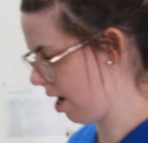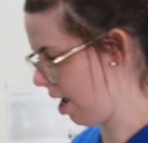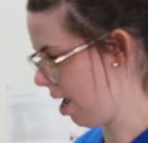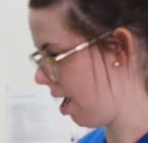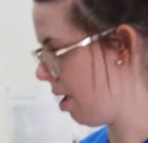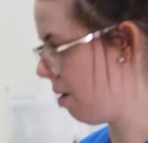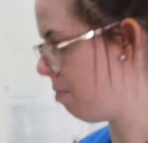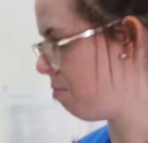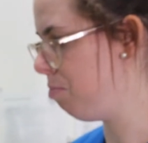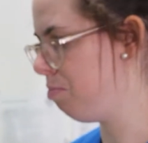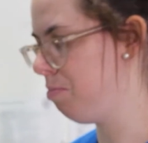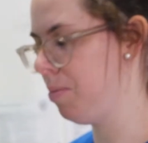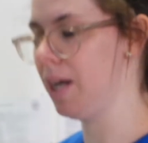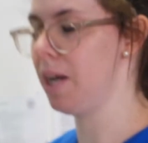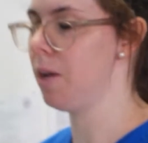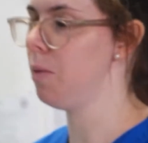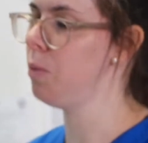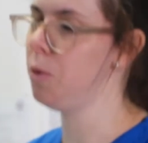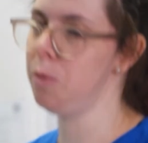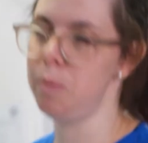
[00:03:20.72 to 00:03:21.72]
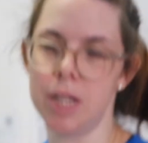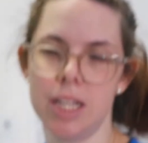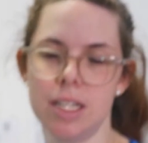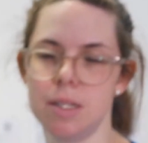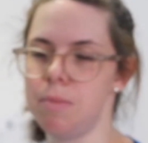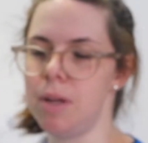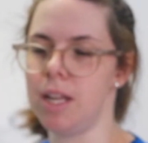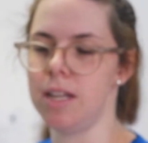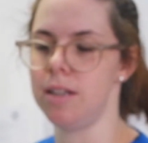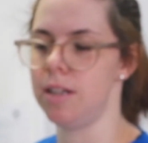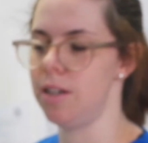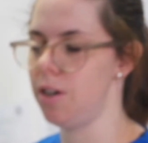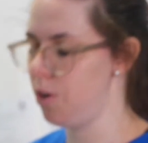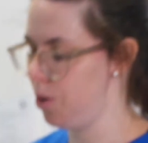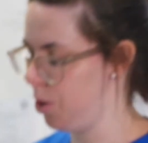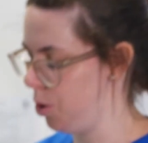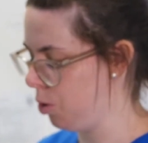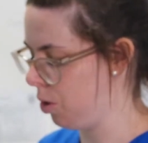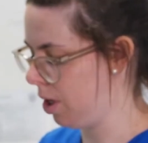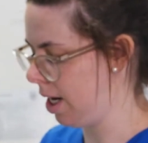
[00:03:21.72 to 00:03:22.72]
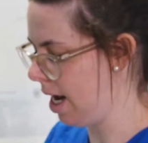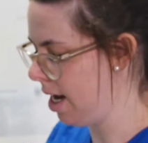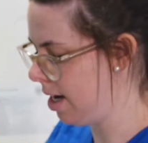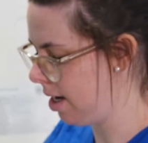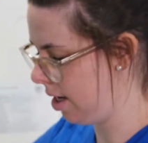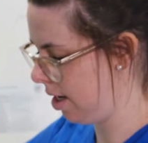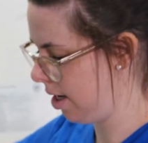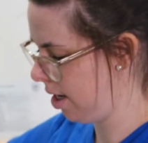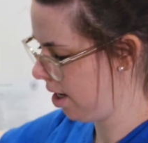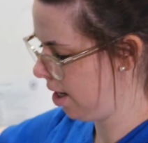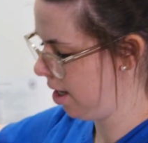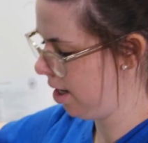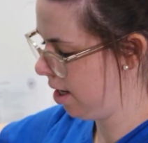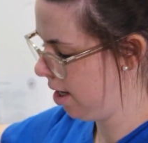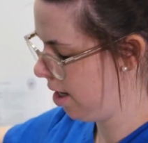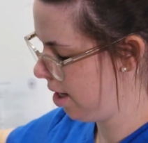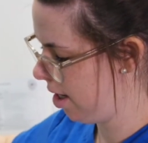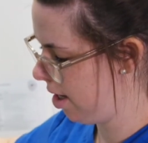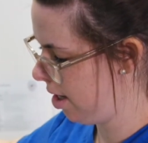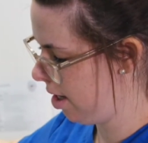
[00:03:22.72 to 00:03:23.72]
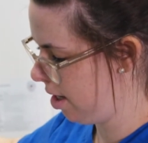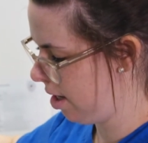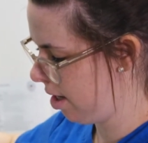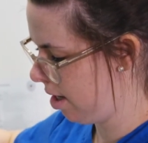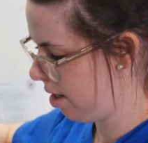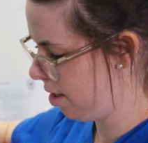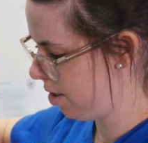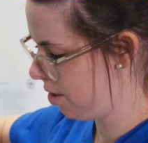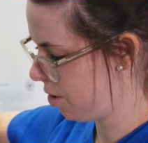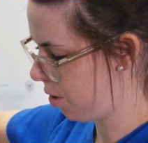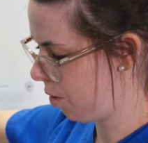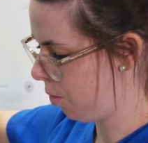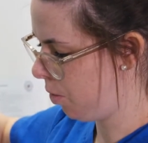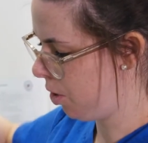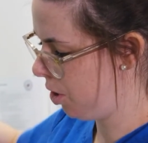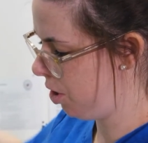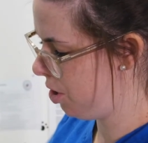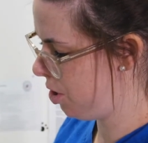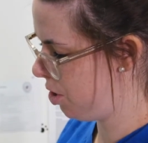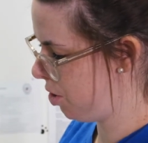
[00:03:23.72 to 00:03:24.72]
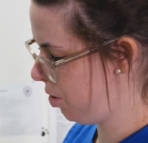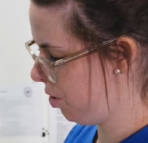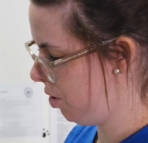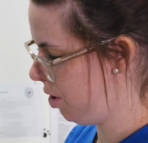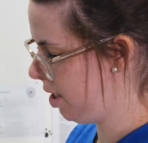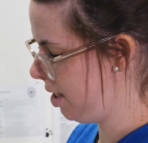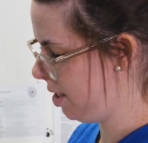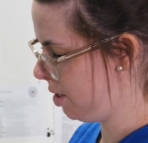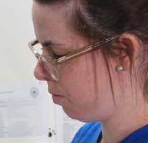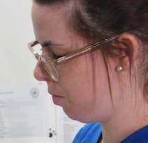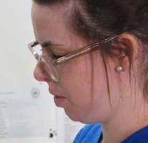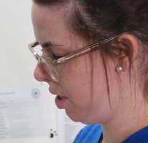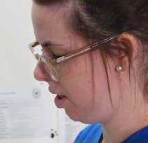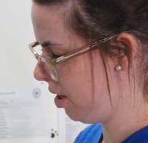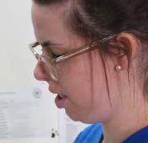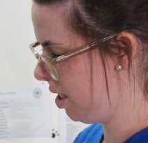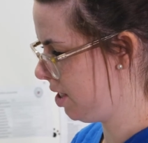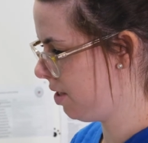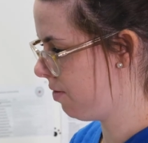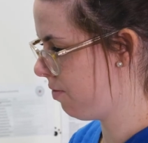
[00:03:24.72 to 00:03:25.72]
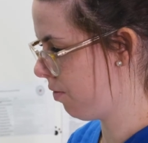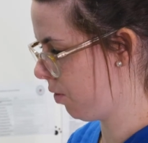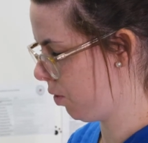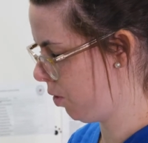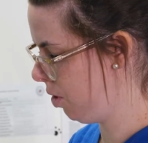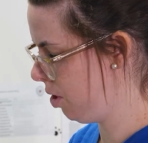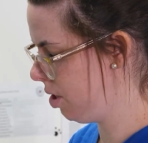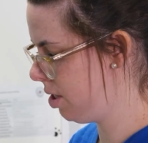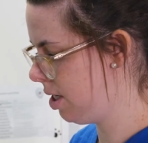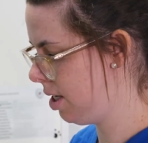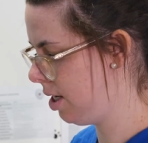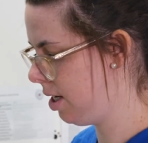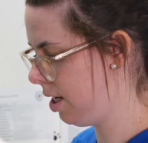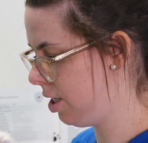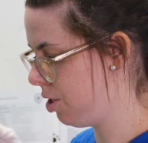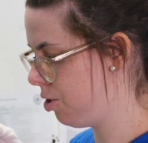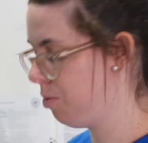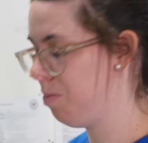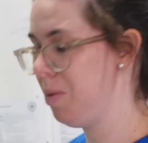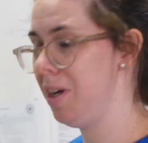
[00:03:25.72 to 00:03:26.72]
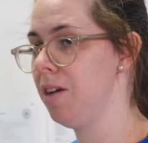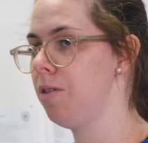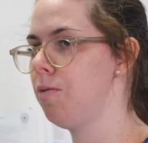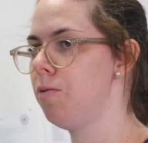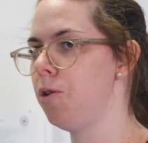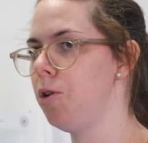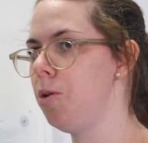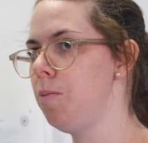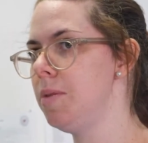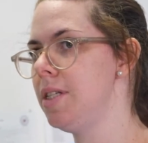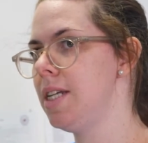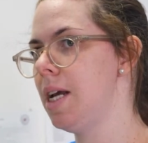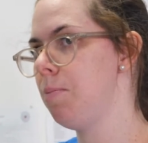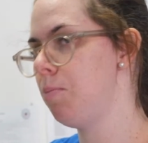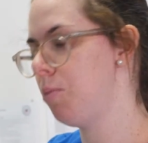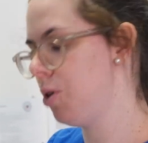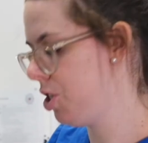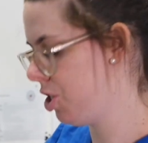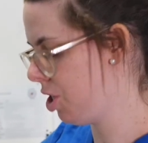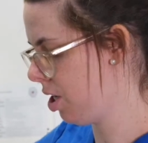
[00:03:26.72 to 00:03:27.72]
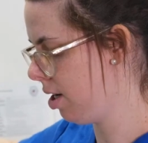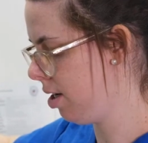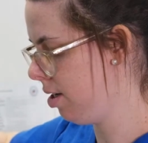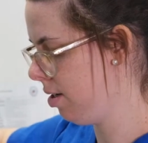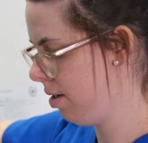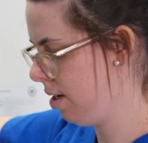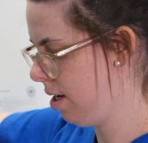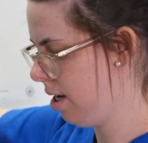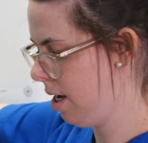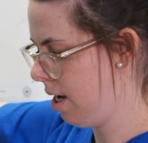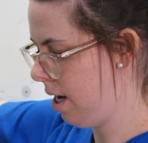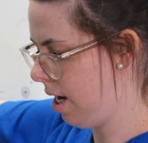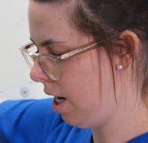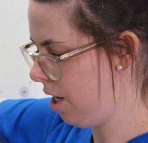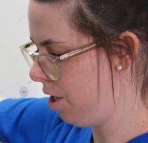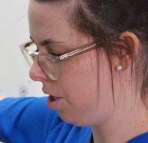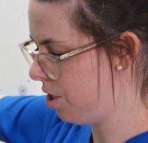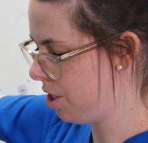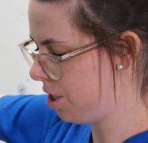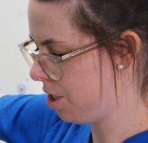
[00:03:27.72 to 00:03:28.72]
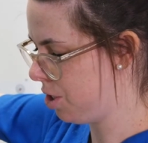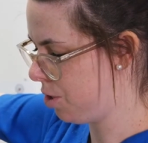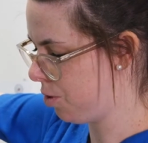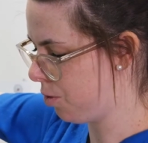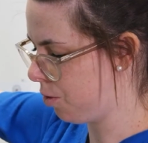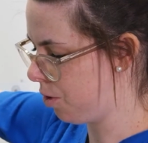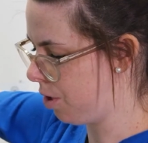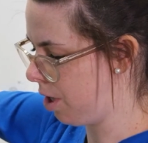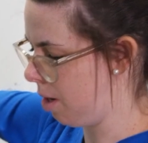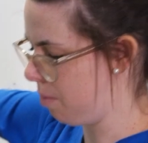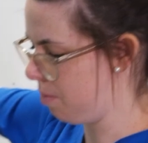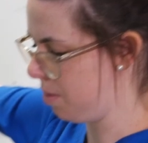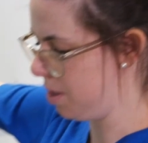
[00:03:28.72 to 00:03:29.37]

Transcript: but it will be dependent on your cat. So what you do is with this food, it should be at room temperature, and you just draw it up